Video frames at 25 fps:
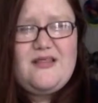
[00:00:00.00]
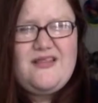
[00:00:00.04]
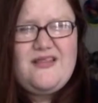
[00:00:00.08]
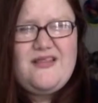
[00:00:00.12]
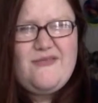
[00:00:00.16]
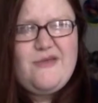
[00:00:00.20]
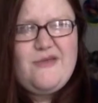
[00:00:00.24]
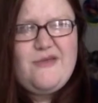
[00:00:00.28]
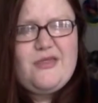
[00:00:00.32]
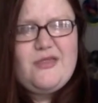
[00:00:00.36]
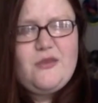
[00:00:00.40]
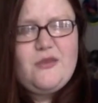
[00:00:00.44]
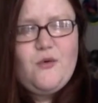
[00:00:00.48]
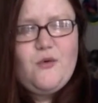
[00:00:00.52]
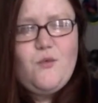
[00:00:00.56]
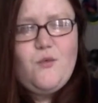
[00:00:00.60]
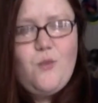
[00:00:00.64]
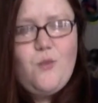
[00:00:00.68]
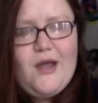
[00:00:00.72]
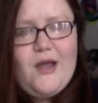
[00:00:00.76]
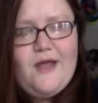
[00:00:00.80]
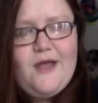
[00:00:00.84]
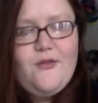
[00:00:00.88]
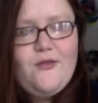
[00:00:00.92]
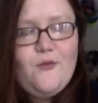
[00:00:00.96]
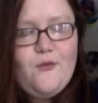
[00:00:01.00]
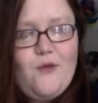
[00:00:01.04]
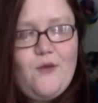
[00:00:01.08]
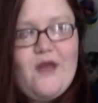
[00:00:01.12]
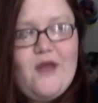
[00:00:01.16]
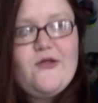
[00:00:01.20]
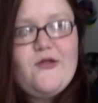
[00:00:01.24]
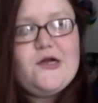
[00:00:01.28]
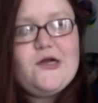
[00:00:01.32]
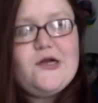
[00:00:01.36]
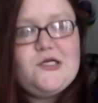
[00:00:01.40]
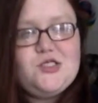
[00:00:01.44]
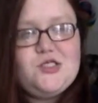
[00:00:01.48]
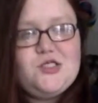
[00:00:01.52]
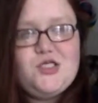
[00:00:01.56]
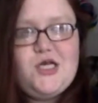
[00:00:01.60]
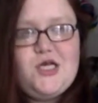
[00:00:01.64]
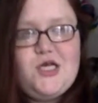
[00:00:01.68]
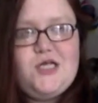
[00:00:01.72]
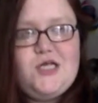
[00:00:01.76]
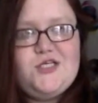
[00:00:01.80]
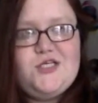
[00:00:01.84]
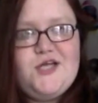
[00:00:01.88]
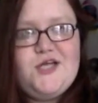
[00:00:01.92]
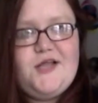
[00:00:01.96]
with the way the weather is
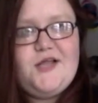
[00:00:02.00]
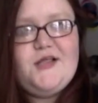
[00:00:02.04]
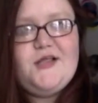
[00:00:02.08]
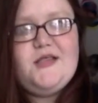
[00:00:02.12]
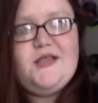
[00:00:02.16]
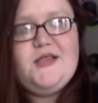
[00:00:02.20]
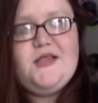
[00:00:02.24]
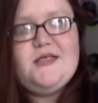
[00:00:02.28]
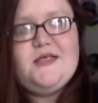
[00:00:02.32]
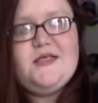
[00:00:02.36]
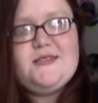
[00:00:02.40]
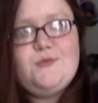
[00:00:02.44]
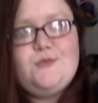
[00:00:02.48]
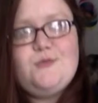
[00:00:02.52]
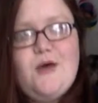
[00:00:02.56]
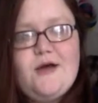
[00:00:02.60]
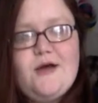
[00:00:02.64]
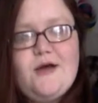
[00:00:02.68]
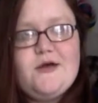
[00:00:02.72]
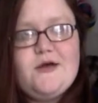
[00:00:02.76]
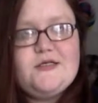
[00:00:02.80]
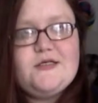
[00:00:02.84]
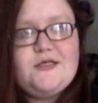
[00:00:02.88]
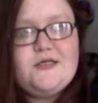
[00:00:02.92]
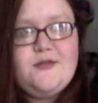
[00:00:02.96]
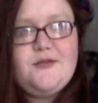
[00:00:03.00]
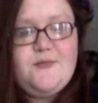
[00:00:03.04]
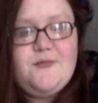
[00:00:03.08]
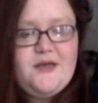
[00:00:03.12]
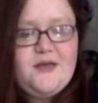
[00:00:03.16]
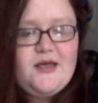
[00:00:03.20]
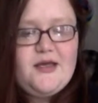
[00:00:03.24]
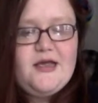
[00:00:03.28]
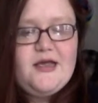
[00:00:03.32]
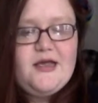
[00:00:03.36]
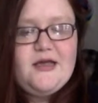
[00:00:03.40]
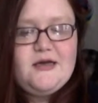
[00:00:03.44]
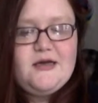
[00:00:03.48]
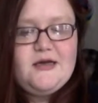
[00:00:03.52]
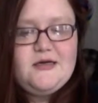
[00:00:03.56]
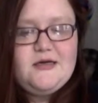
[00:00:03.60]
changing, that this sweater is going to be